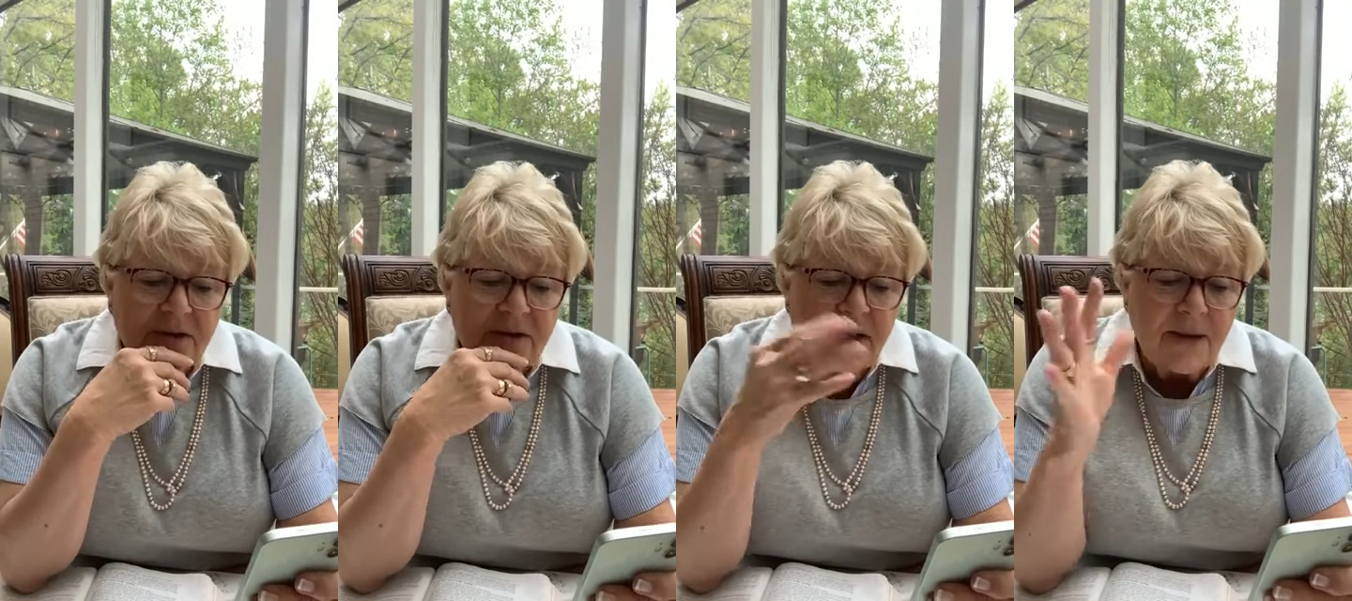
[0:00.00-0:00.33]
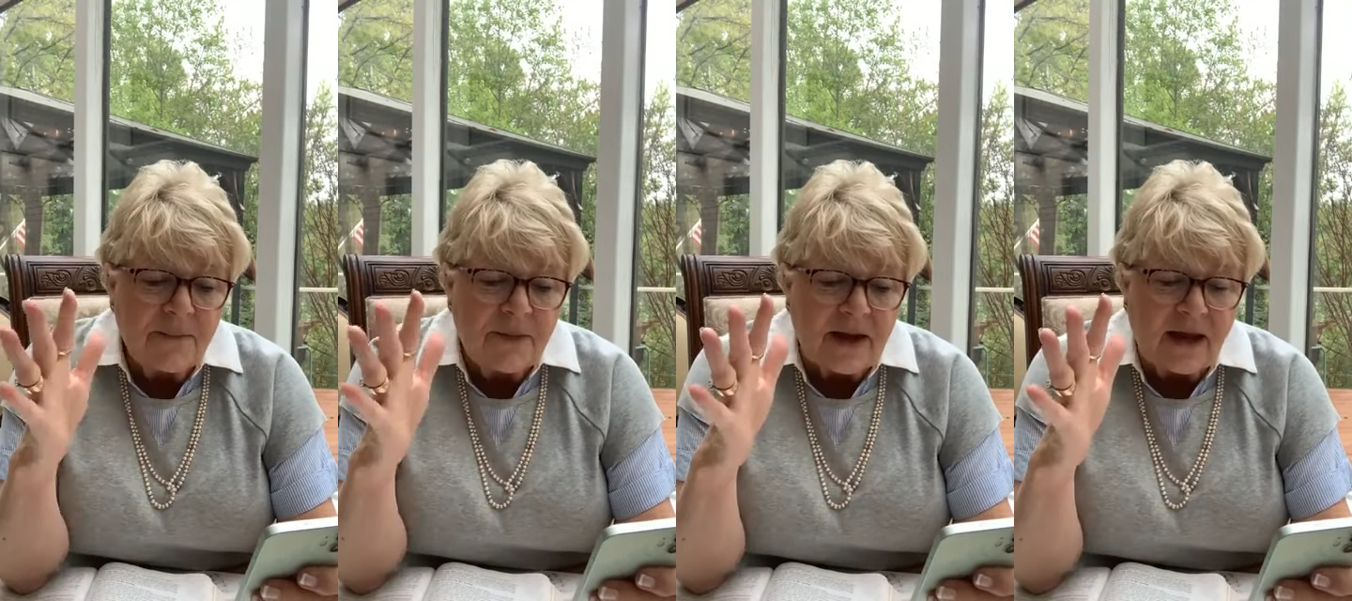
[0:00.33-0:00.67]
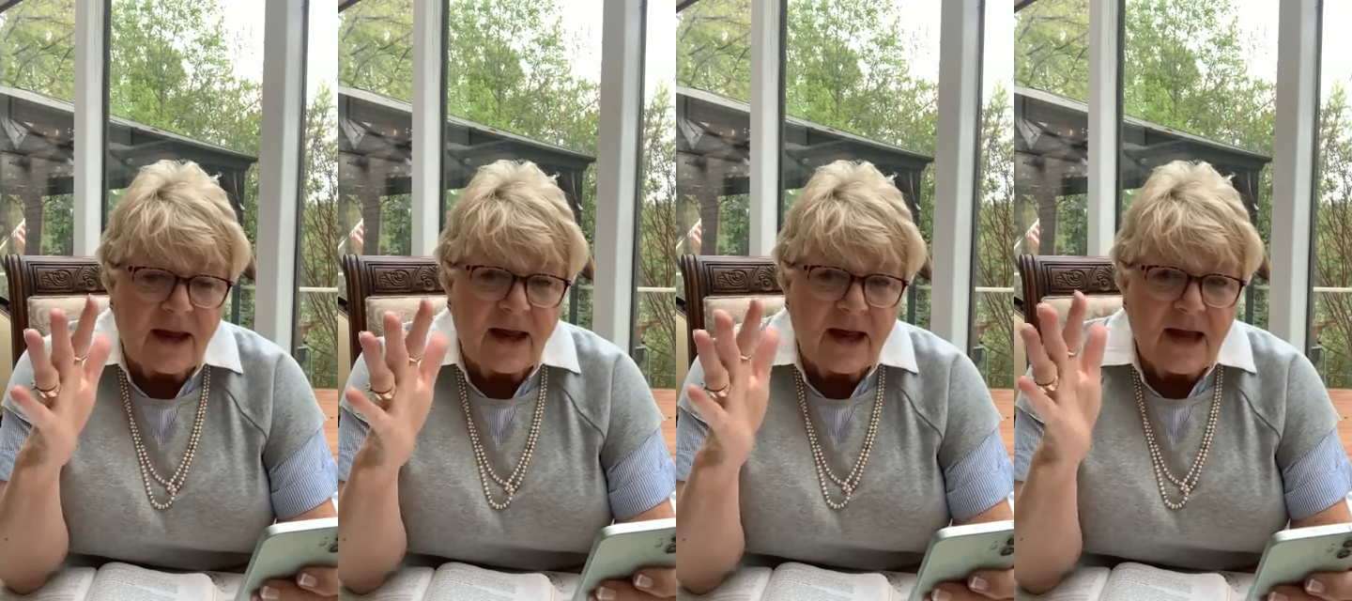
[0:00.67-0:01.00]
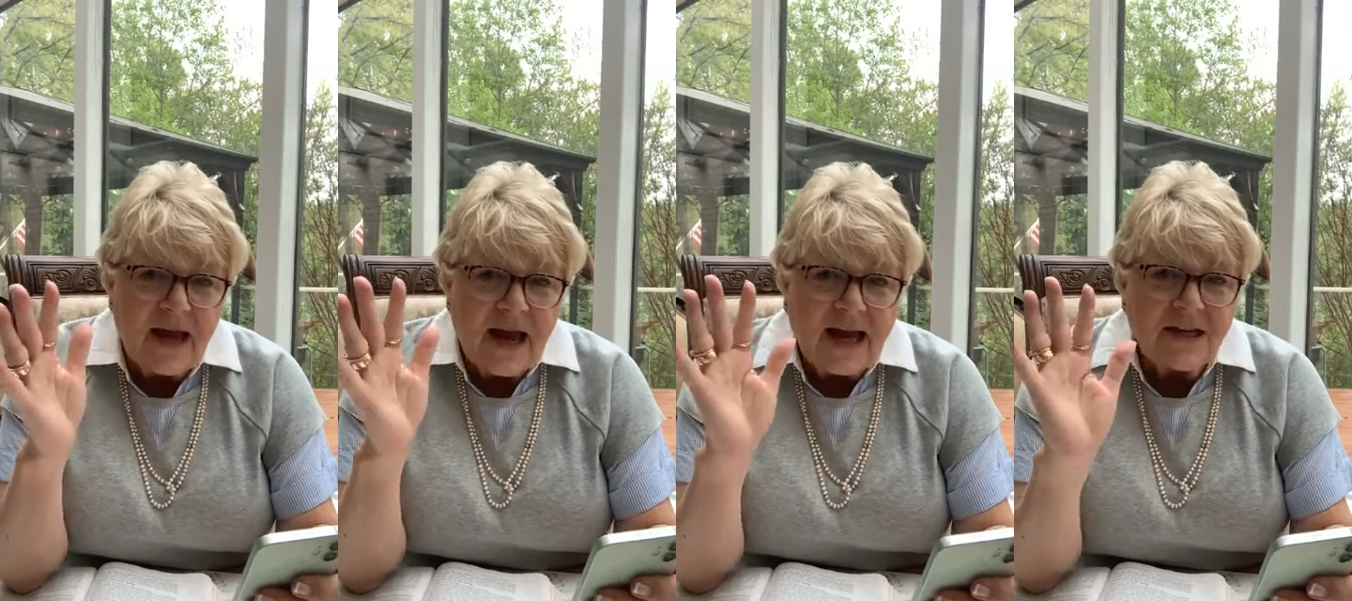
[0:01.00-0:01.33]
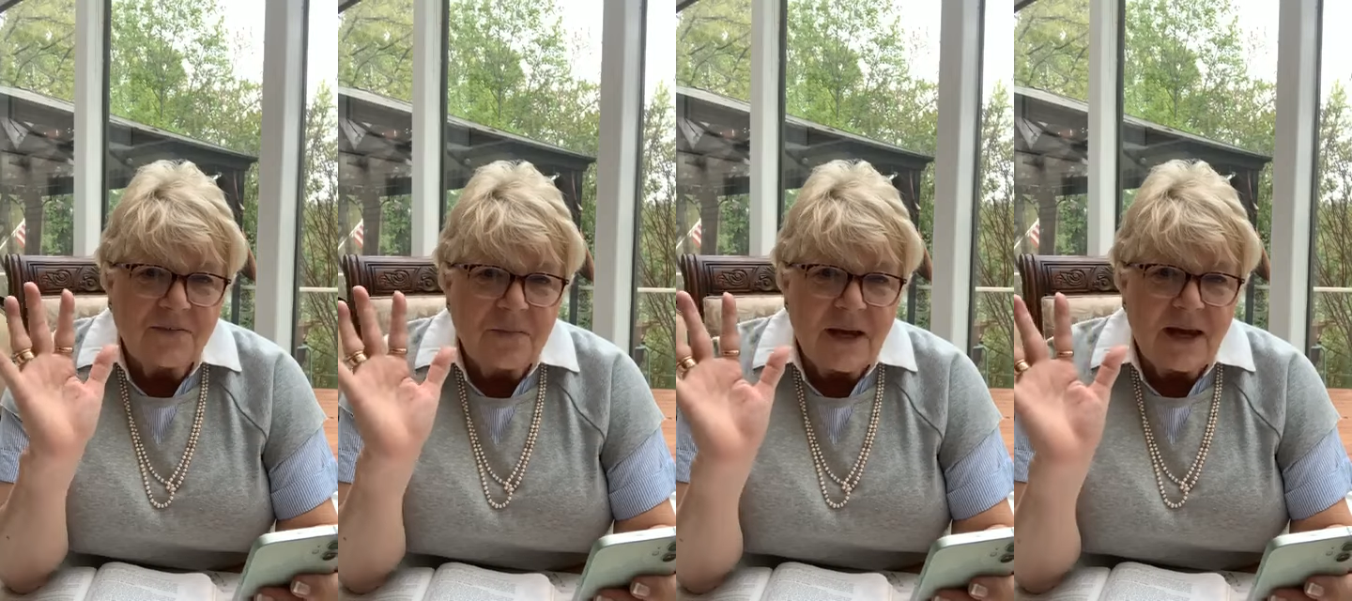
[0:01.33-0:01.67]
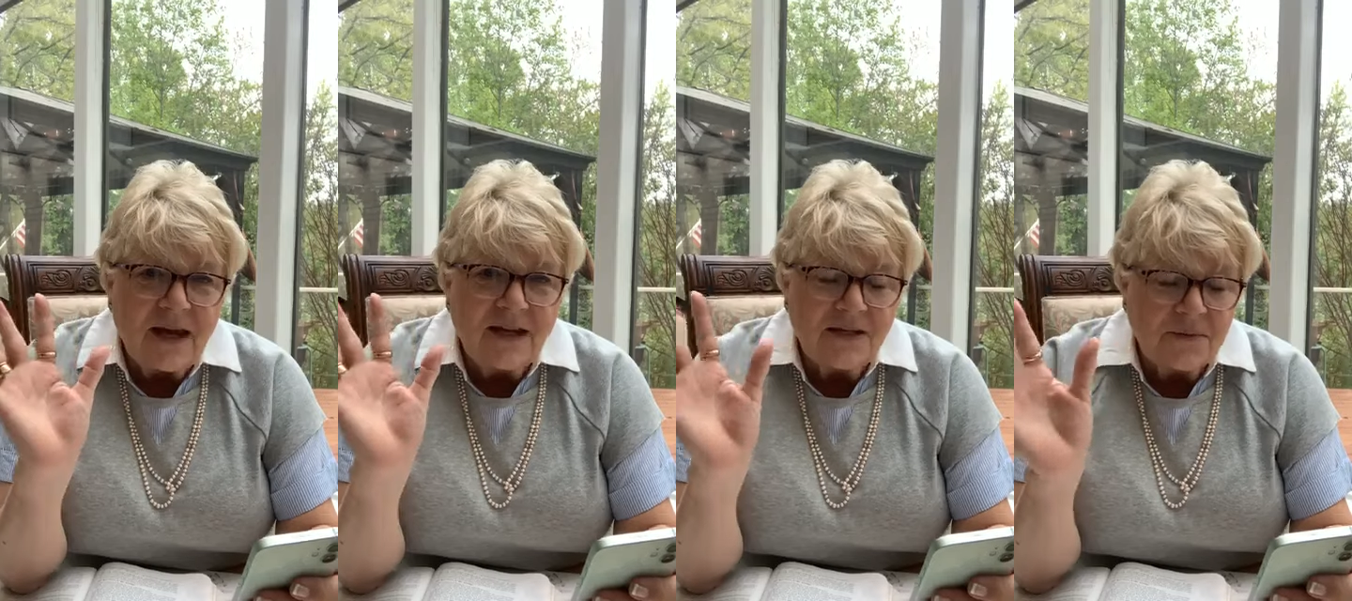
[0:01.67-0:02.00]
something as
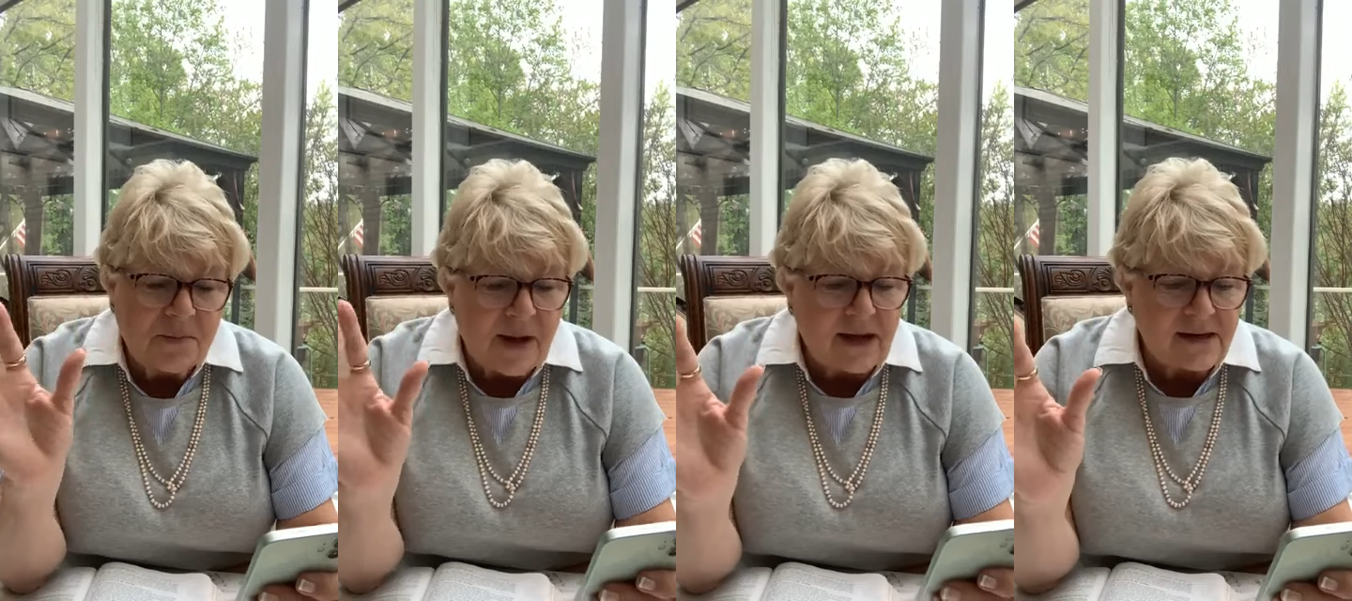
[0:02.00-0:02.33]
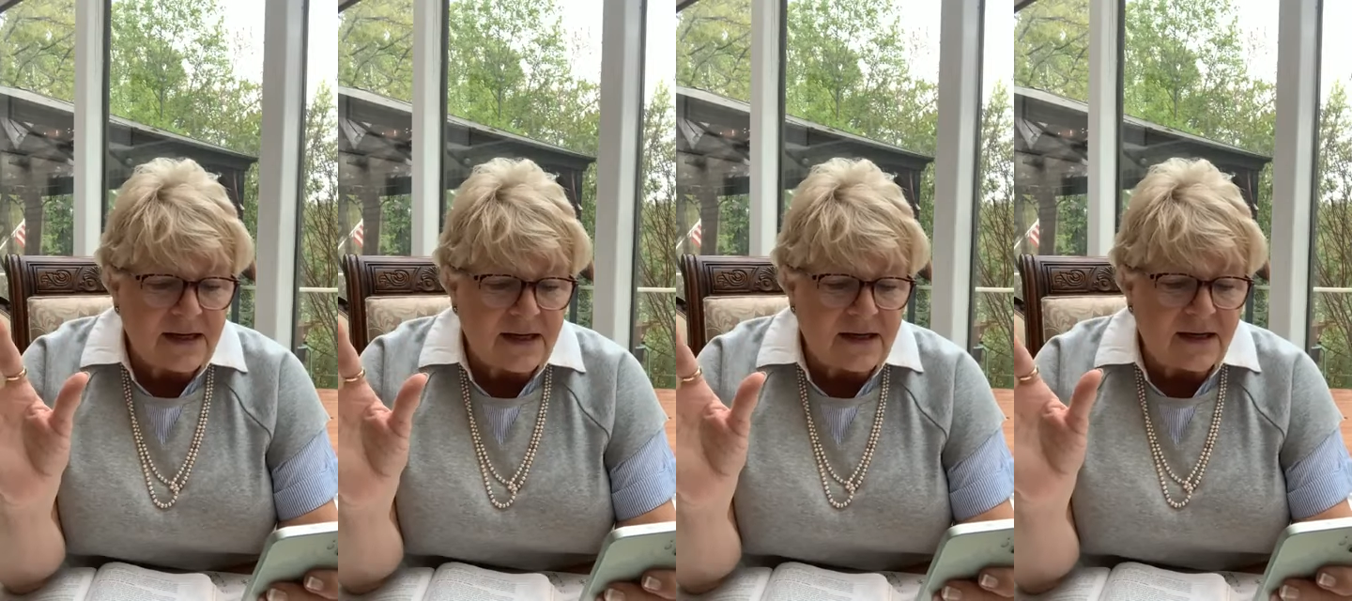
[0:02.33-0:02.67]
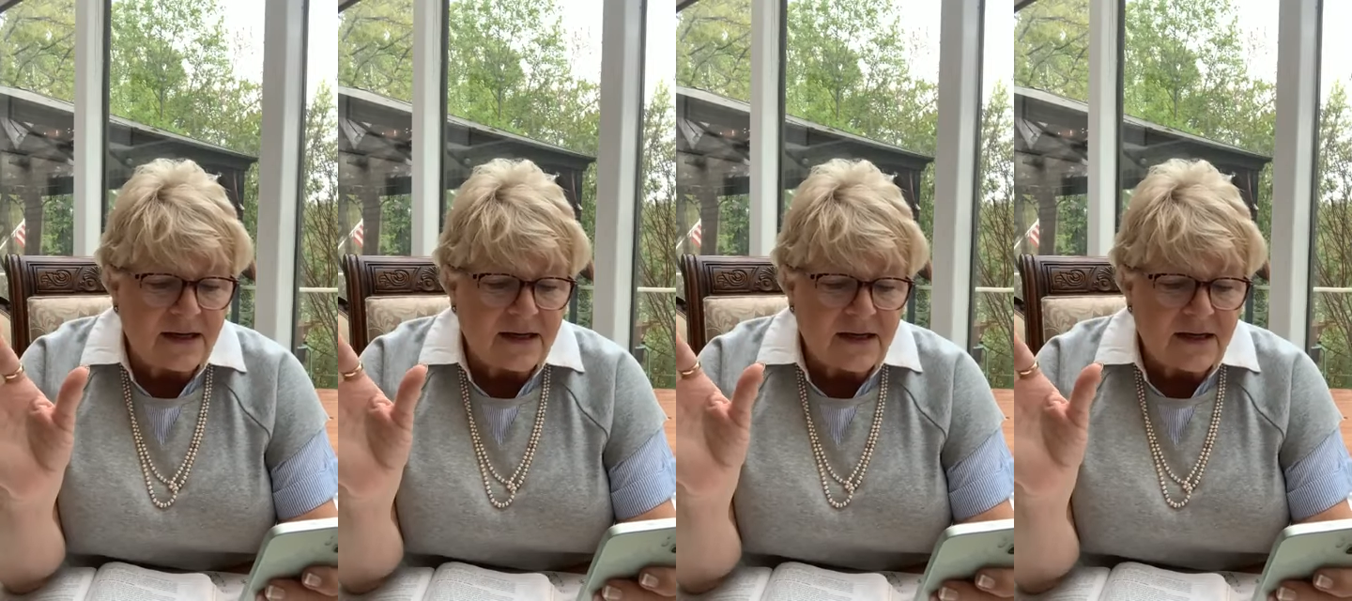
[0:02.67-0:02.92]
being expected